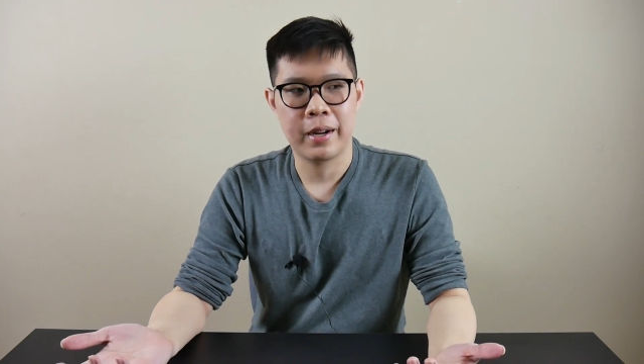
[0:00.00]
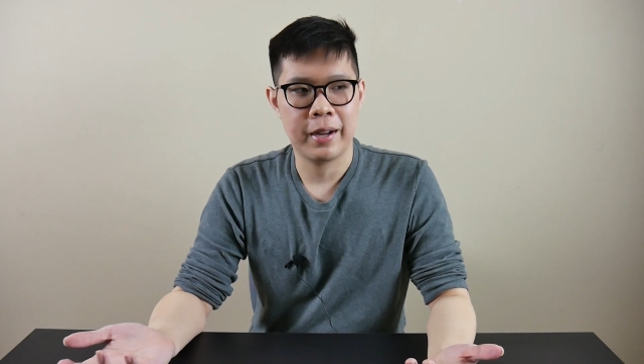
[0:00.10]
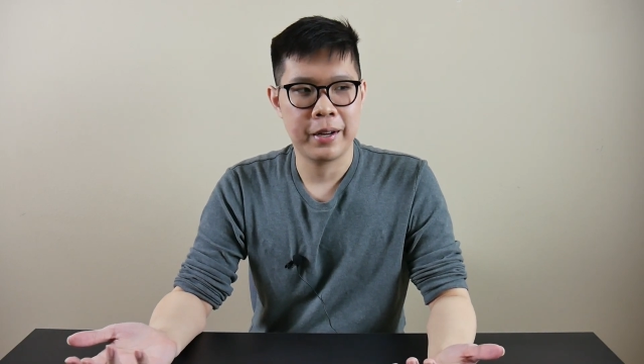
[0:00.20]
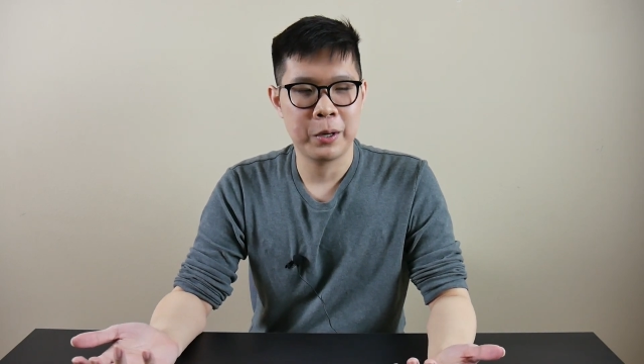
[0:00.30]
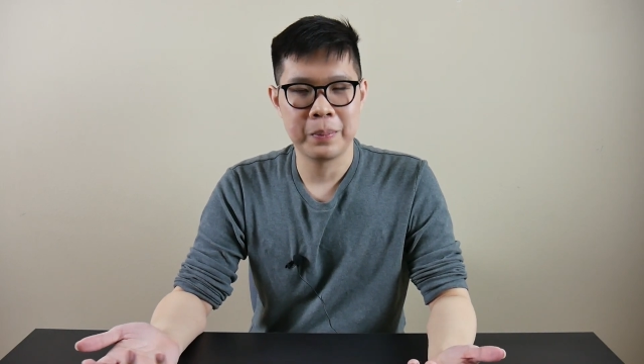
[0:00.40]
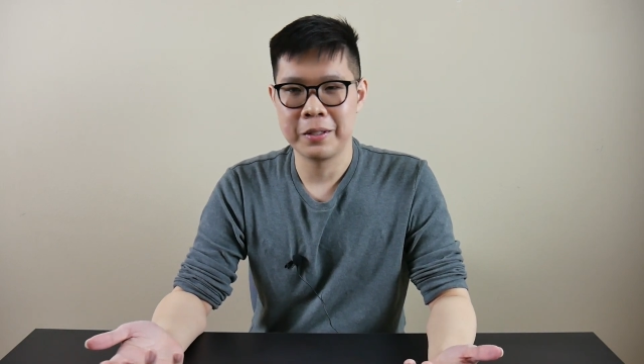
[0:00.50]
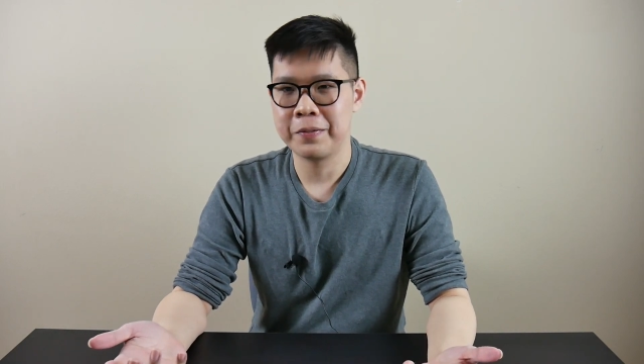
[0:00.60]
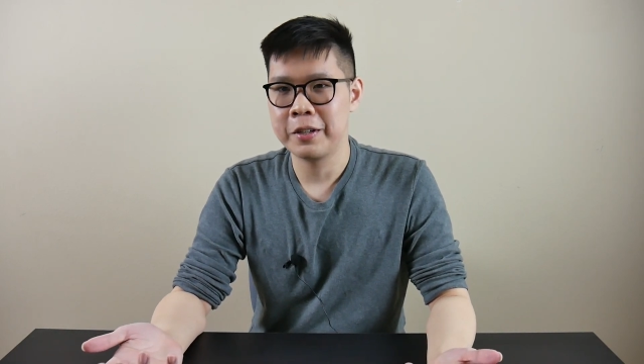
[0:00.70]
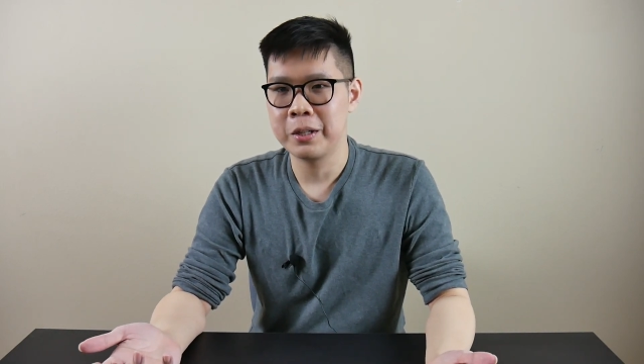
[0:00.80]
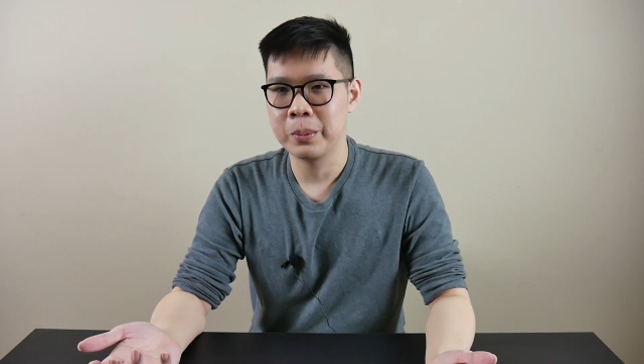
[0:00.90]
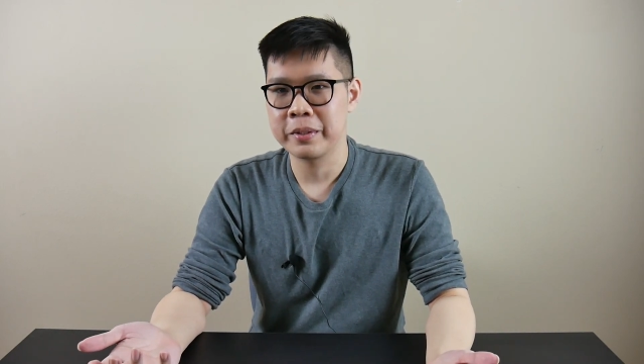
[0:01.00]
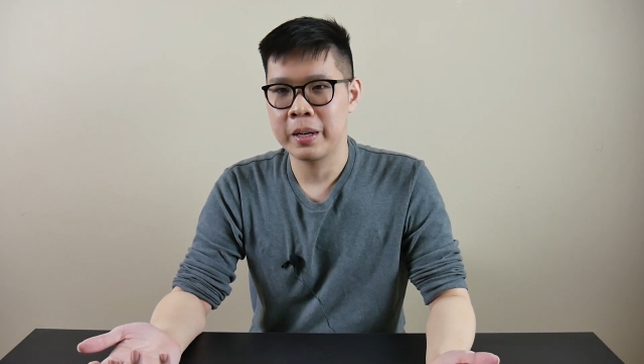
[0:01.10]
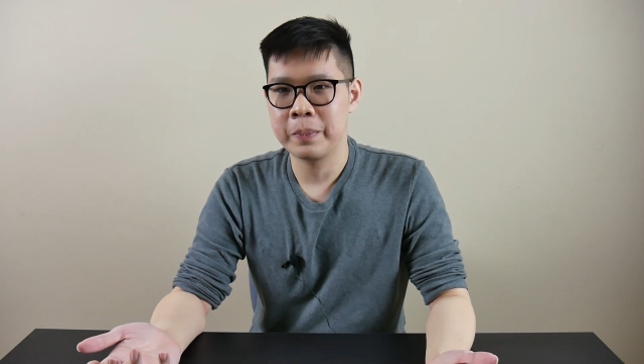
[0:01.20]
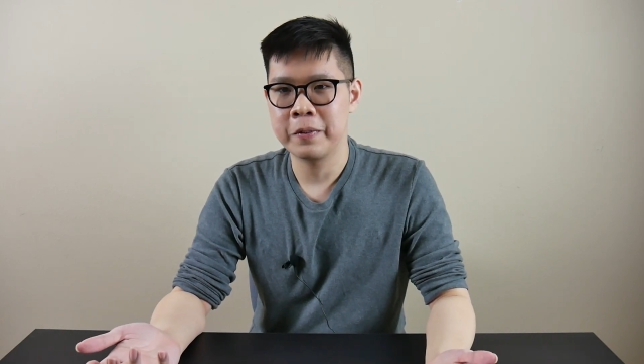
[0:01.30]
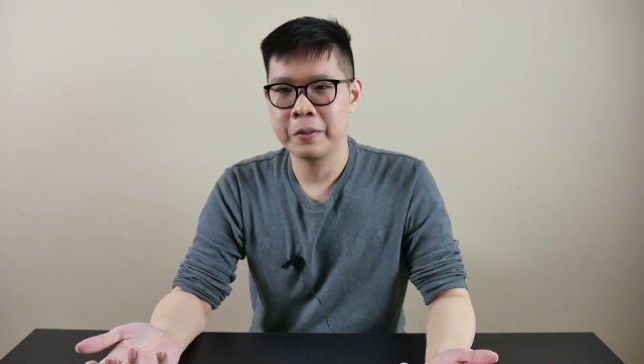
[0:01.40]
I hope this video was
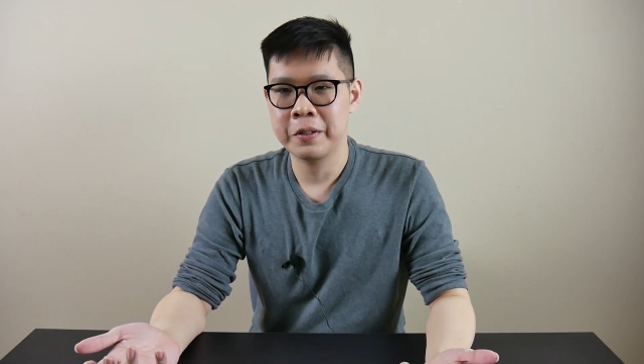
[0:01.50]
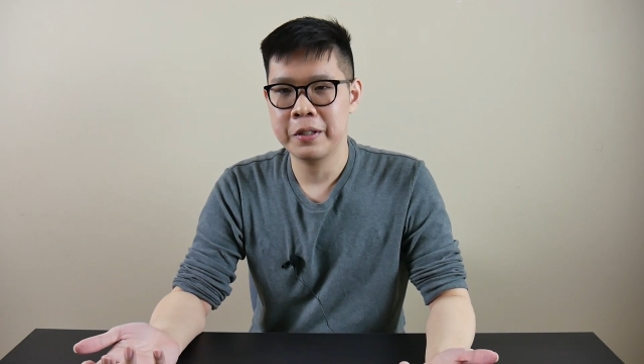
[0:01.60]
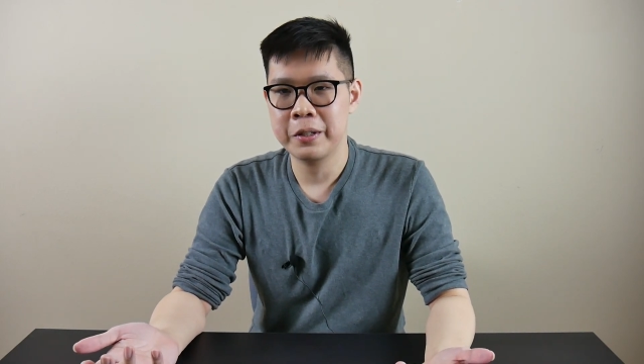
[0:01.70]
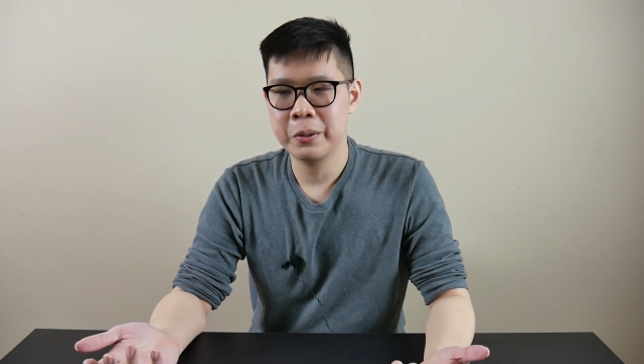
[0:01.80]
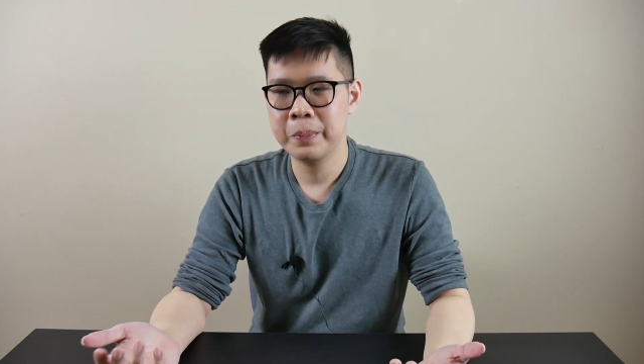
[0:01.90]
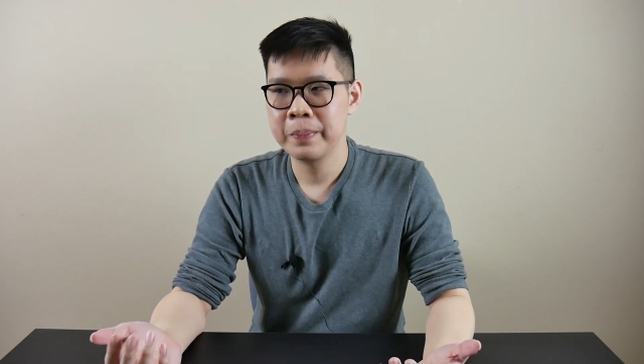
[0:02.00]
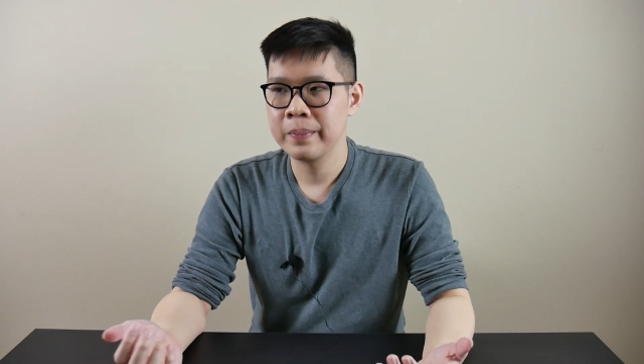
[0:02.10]
helpful to you.